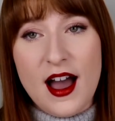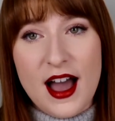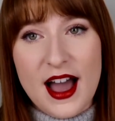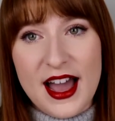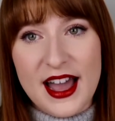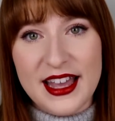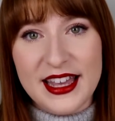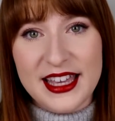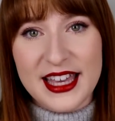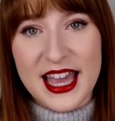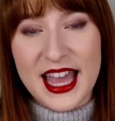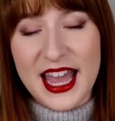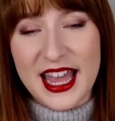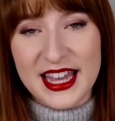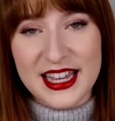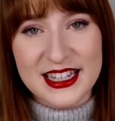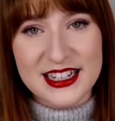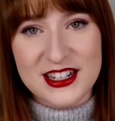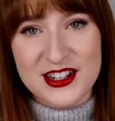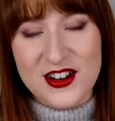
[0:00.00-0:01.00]
I
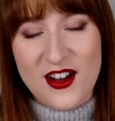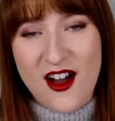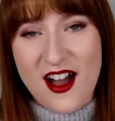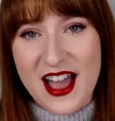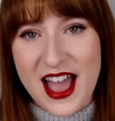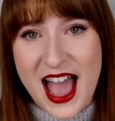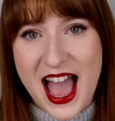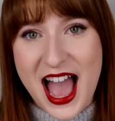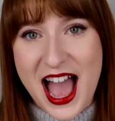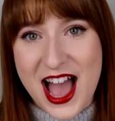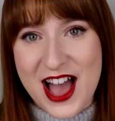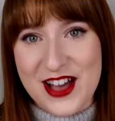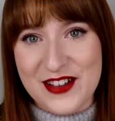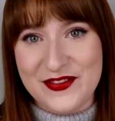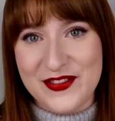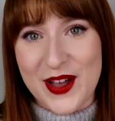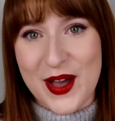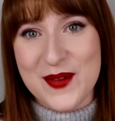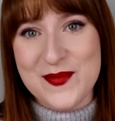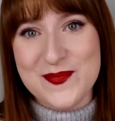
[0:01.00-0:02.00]
can't not
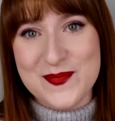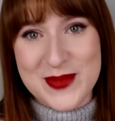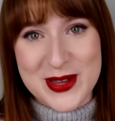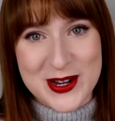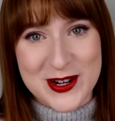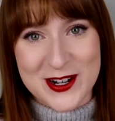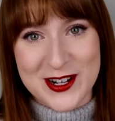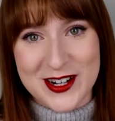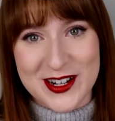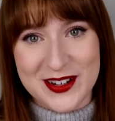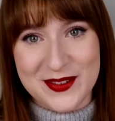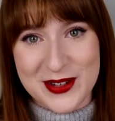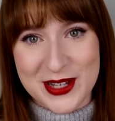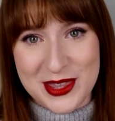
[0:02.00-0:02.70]
have a mirror